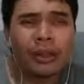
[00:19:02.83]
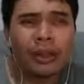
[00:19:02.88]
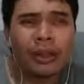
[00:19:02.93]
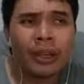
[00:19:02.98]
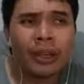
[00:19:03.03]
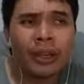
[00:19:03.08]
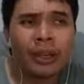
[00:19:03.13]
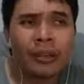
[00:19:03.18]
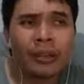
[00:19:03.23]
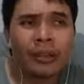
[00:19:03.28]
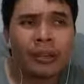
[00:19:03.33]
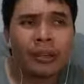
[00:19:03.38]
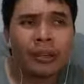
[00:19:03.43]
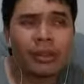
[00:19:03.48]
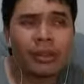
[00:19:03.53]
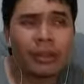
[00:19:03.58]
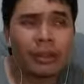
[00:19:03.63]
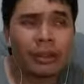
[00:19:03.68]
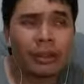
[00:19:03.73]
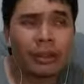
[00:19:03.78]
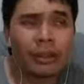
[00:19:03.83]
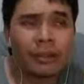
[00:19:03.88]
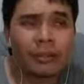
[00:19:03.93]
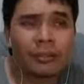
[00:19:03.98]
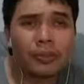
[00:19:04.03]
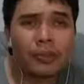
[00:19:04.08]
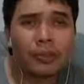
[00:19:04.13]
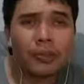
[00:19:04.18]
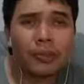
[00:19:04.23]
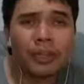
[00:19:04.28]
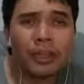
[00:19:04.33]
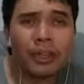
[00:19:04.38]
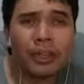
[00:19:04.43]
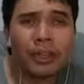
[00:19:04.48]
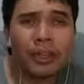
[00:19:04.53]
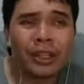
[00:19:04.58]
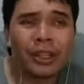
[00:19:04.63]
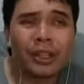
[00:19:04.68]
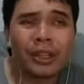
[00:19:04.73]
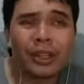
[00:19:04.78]
And
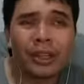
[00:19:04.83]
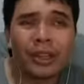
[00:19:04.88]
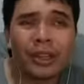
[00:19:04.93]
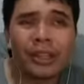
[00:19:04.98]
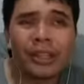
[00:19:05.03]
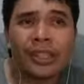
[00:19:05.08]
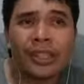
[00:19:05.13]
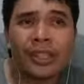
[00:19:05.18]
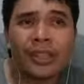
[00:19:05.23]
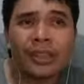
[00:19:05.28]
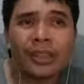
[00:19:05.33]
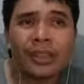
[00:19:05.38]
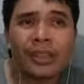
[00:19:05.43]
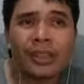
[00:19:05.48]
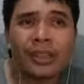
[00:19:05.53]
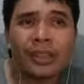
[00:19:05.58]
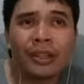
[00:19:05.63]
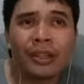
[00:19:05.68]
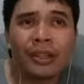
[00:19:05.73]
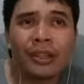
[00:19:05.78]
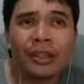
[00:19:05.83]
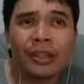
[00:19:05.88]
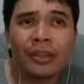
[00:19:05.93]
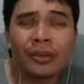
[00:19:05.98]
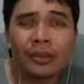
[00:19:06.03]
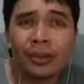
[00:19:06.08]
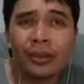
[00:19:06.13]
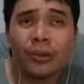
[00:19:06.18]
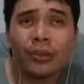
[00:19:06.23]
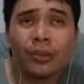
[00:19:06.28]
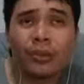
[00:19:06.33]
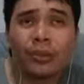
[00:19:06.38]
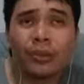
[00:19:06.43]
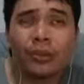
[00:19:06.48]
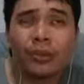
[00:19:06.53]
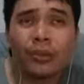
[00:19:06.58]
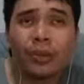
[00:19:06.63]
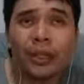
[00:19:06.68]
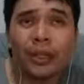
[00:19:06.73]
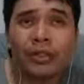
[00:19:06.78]
in a call center, well,
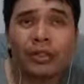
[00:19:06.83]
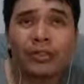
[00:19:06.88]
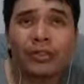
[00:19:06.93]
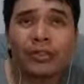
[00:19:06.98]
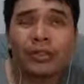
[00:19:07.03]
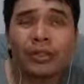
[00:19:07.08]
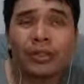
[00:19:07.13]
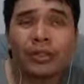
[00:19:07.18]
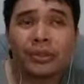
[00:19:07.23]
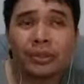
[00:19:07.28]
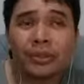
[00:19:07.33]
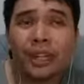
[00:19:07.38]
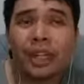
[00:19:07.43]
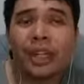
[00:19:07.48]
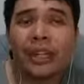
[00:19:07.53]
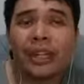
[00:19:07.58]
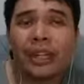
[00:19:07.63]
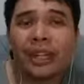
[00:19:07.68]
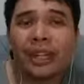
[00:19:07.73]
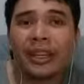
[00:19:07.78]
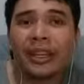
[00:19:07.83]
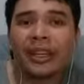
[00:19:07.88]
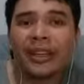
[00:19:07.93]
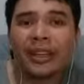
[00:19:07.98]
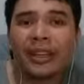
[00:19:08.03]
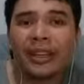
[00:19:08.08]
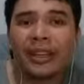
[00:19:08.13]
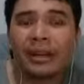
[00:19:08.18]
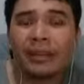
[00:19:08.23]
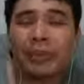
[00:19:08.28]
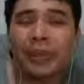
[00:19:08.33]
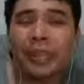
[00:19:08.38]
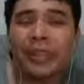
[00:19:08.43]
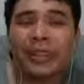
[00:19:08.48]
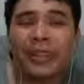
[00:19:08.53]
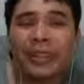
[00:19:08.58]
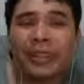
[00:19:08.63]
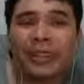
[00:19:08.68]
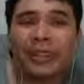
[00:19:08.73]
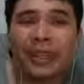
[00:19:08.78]
one of the really
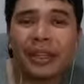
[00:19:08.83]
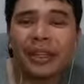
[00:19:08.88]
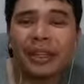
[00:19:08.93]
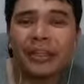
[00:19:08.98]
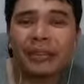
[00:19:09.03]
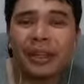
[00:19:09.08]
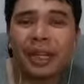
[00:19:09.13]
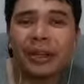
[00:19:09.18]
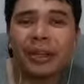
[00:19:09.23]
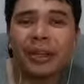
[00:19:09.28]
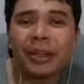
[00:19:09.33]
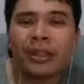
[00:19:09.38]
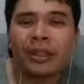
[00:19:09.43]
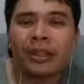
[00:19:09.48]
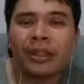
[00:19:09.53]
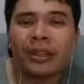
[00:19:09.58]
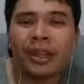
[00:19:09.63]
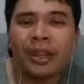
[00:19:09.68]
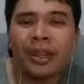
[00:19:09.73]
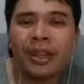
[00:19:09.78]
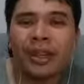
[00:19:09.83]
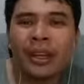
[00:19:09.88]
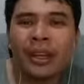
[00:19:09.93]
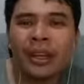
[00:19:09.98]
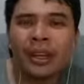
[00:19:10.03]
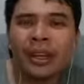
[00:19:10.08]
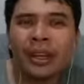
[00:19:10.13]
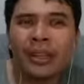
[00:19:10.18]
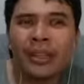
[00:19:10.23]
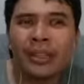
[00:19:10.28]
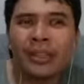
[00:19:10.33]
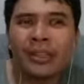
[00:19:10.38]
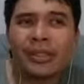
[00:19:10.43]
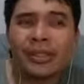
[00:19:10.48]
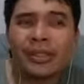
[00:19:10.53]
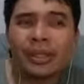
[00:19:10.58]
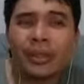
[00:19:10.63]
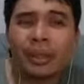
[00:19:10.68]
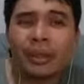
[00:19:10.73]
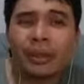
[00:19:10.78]
amazing things about it is
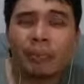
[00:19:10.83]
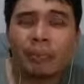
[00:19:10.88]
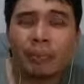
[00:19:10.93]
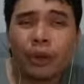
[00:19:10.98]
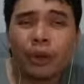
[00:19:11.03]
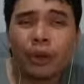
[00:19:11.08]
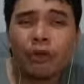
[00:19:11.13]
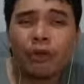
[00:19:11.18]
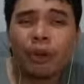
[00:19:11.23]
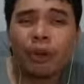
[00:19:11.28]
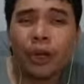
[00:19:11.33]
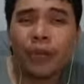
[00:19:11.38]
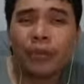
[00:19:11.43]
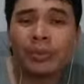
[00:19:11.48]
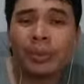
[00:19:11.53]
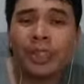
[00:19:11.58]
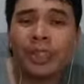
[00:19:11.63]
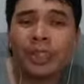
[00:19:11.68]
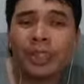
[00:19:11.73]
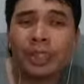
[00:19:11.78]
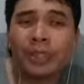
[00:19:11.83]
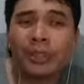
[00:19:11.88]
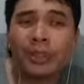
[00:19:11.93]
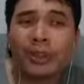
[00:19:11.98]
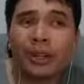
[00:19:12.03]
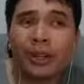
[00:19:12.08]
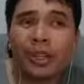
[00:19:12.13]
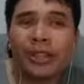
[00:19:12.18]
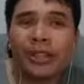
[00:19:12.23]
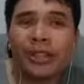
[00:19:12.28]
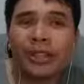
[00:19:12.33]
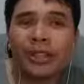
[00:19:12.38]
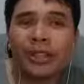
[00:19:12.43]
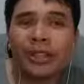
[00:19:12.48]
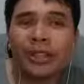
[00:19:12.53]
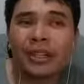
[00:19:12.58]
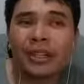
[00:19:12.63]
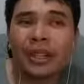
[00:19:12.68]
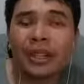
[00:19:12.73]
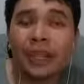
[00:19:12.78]
that performance in a call
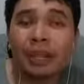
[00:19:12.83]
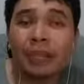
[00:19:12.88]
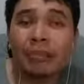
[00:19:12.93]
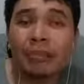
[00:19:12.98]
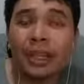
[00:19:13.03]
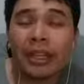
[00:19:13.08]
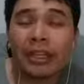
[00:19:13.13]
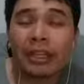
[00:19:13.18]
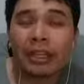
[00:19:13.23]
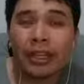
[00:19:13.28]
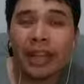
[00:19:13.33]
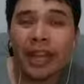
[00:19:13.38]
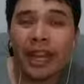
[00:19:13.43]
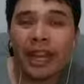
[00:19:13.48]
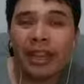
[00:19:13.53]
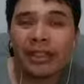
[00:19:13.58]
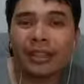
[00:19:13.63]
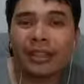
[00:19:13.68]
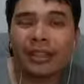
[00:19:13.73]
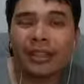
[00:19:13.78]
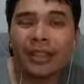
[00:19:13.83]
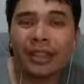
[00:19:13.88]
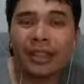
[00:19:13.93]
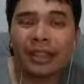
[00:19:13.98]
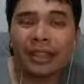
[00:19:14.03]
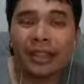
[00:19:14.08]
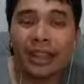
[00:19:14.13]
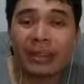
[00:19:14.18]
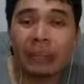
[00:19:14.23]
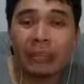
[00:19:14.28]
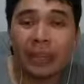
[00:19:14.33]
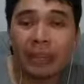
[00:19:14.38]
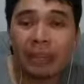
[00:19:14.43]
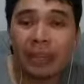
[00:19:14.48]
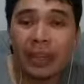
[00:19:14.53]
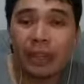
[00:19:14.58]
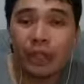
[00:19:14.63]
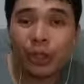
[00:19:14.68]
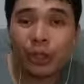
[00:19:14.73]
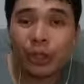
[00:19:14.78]
center can be tracked, it can be
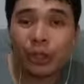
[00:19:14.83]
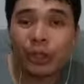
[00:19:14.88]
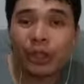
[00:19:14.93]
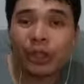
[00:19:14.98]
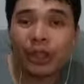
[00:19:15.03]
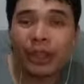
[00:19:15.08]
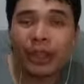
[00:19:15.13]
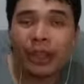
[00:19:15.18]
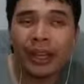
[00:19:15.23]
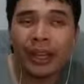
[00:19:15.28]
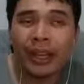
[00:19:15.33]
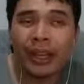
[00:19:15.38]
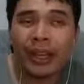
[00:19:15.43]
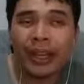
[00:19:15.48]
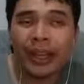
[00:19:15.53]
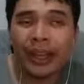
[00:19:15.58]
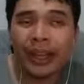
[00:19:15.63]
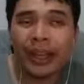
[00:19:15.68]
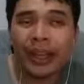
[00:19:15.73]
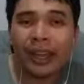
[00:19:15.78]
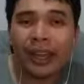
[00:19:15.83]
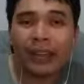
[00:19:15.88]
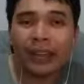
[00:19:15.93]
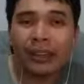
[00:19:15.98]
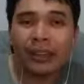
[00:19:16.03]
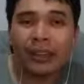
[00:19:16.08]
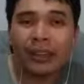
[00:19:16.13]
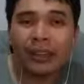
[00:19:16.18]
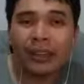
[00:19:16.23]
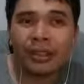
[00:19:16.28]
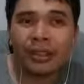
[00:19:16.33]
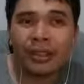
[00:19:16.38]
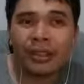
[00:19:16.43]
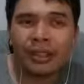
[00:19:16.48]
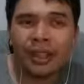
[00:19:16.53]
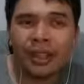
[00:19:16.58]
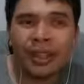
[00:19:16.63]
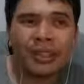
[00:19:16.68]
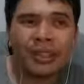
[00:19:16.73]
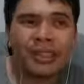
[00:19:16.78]
measured, and
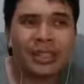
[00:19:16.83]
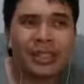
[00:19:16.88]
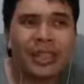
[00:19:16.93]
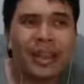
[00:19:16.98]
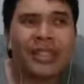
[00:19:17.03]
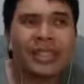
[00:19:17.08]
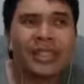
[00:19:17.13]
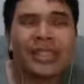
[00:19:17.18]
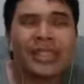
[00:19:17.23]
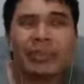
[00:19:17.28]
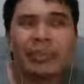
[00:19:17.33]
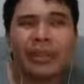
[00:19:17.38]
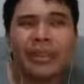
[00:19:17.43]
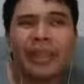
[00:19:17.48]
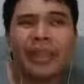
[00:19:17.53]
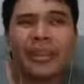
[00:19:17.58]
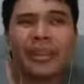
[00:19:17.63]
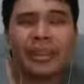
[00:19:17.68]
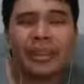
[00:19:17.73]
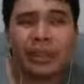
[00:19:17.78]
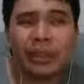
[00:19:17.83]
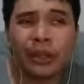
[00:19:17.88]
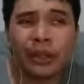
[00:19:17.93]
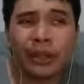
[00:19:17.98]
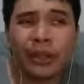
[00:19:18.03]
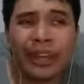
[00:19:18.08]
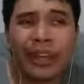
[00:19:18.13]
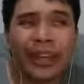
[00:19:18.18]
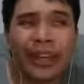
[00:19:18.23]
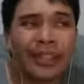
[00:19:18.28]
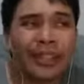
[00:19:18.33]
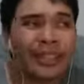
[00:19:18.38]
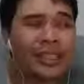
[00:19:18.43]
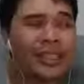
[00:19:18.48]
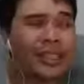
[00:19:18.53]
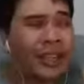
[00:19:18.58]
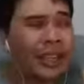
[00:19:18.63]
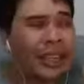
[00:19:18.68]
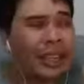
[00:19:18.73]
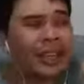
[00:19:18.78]
it's not something that you guess.
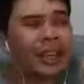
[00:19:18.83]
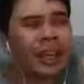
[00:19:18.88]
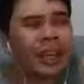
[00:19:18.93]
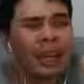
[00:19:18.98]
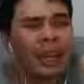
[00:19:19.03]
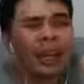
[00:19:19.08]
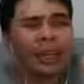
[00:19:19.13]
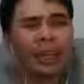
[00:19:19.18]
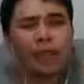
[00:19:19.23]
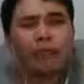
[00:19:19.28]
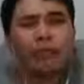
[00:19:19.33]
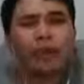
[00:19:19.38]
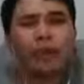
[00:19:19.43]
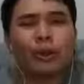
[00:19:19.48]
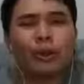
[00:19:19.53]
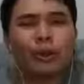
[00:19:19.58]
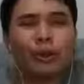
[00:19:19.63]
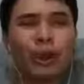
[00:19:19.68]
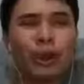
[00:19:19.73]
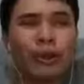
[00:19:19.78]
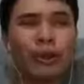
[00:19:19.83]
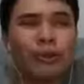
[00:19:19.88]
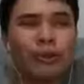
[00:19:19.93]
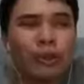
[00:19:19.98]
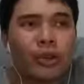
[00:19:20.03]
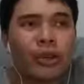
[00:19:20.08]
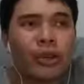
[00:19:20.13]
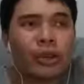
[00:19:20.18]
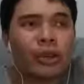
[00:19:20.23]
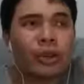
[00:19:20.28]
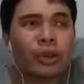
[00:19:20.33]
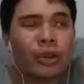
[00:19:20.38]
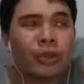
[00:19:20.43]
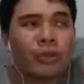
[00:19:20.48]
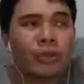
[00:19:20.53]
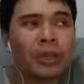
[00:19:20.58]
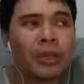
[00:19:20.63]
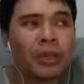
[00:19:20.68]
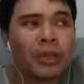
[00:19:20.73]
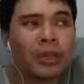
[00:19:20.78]
Like if you work for a
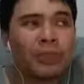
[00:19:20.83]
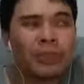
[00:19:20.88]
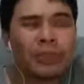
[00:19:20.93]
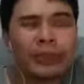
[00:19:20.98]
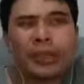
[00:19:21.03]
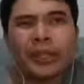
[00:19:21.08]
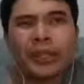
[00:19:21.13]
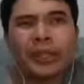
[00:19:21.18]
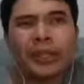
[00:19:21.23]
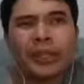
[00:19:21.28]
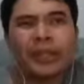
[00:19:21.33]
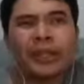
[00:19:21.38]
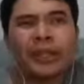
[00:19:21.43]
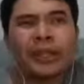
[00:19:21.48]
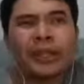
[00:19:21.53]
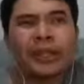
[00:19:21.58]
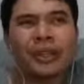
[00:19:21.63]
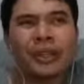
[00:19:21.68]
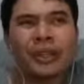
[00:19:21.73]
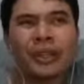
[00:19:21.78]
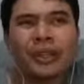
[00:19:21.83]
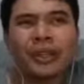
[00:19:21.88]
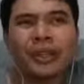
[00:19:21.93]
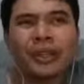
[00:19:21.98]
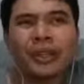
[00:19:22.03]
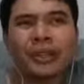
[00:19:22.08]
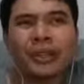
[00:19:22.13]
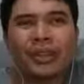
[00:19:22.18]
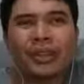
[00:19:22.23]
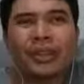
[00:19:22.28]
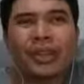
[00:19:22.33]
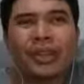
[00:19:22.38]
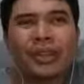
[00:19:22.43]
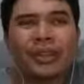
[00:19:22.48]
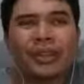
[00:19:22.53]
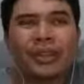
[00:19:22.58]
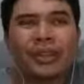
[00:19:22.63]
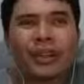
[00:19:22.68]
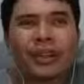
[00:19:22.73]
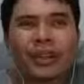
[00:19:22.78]
normal company,
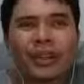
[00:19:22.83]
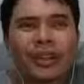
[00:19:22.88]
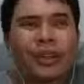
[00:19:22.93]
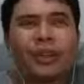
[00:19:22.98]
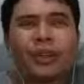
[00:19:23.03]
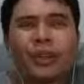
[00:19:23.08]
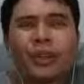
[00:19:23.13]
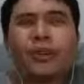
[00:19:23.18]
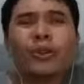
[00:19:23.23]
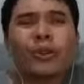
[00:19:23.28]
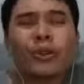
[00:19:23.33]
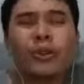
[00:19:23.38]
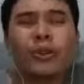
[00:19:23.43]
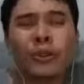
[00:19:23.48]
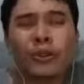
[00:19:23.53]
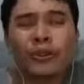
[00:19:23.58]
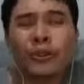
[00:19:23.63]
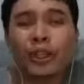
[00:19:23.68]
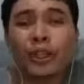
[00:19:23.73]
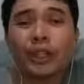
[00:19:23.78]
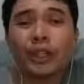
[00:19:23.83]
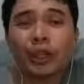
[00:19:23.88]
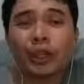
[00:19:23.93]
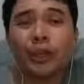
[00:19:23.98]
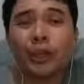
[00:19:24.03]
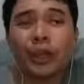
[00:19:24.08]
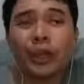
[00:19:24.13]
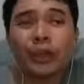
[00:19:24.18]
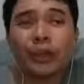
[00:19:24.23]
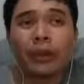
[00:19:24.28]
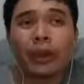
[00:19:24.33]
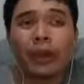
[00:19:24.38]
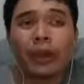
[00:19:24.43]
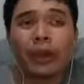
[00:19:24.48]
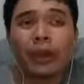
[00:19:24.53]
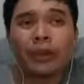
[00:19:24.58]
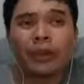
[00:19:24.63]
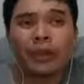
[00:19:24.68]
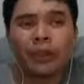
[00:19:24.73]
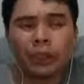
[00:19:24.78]
you don't know if you're doing
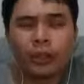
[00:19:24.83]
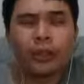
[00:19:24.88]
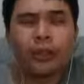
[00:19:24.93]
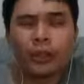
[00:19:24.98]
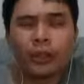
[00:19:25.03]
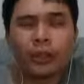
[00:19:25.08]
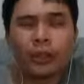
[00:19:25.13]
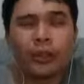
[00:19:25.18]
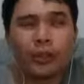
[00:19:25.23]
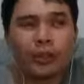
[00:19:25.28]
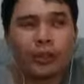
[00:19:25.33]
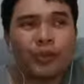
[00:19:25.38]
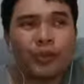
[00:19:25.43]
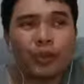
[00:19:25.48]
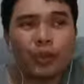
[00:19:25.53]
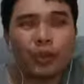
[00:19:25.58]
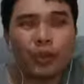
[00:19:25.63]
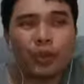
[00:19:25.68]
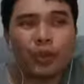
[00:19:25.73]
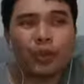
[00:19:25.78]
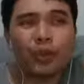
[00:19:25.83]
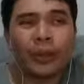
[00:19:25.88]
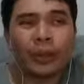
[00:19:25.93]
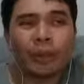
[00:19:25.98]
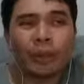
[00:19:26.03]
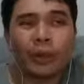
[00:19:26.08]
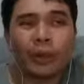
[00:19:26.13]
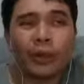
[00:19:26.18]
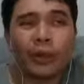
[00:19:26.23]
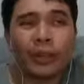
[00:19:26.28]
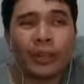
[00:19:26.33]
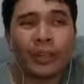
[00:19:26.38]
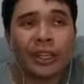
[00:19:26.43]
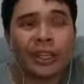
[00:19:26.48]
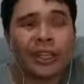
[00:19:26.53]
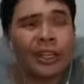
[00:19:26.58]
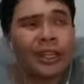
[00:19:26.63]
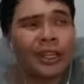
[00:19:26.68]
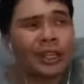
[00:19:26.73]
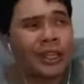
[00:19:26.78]
well. You don't know if you're doing
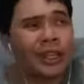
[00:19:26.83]
poorly.